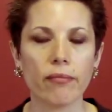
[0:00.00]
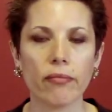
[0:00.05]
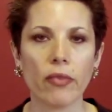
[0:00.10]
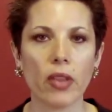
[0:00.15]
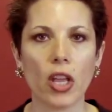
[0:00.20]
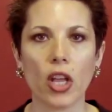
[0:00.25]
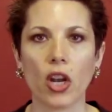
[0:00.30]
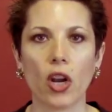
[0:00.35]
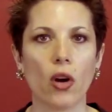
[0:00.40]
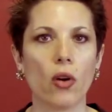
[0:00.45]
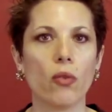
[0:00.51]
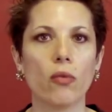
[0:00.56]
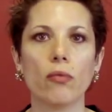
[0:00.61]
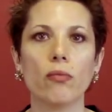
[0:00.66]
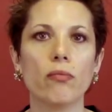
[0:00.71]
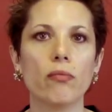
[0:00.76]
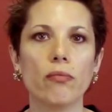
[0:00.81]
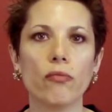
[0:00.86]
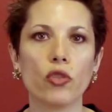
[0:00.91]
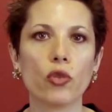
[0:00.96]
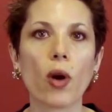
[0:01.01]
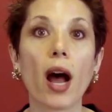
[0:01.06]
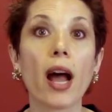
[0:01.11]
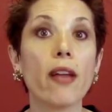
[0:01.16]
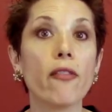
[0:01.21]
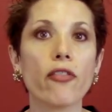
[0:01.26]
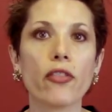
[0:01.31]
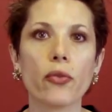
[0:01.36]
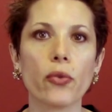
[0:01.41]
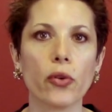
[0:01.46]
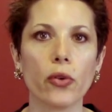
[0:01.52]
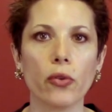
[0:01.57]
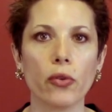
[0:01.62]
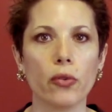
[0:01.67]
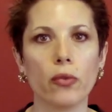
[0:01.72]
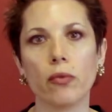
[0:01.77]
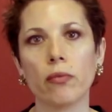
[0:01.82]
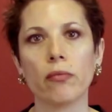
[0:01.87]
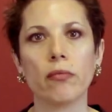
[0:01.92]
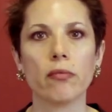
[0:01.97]
you know, drive
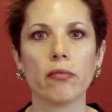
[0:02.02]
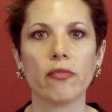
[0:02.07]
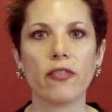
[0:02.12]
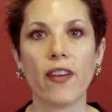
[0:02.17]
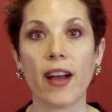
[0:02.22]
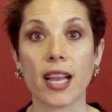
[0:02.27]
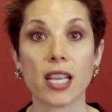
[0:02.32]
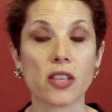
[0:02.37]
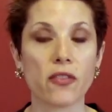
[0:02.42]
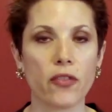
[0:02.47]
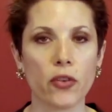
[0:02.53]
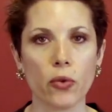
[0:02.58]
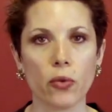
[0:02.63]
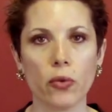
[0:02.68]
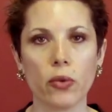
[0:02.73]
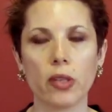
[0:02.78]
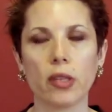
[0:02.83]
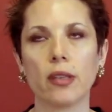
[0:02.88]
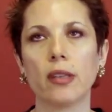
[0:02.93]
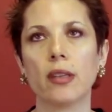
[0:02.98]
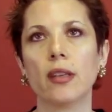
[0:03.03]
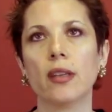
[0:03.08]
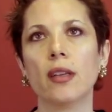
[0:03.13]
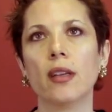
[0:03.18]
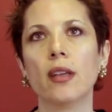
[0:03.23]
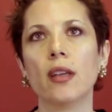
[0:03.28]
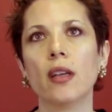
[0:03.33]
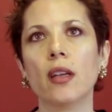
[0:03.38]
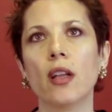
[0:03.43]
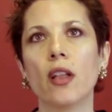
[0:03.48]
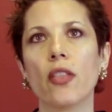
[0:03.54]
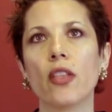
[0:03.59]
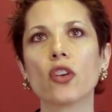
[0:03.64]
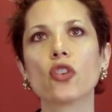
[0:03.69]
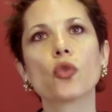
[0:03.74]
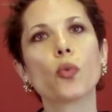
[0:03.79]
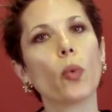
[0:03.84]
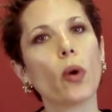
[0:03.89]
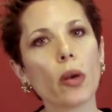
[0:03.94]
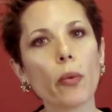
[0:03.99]
through fast food.
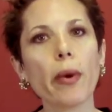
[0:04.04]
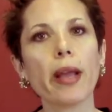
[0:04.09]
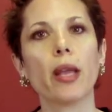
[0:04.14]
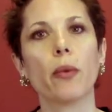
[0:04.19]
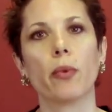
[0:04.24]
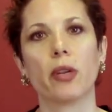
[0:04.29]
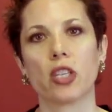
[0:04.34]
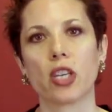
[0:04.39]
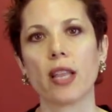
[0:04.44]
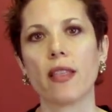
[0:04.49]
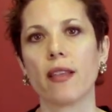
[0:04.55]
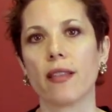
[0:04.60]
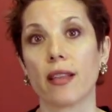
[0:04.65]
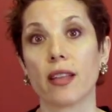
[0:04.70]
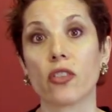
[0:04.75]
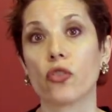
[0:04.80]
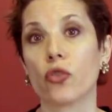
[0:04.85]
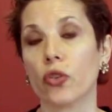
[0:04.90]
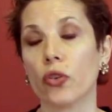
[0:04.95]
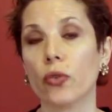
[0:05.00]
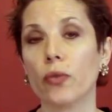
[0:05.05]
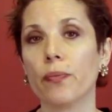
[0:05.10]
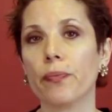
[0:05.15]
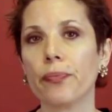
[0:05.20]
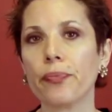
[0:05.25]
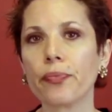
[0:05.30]
There's one way in which I think that's true.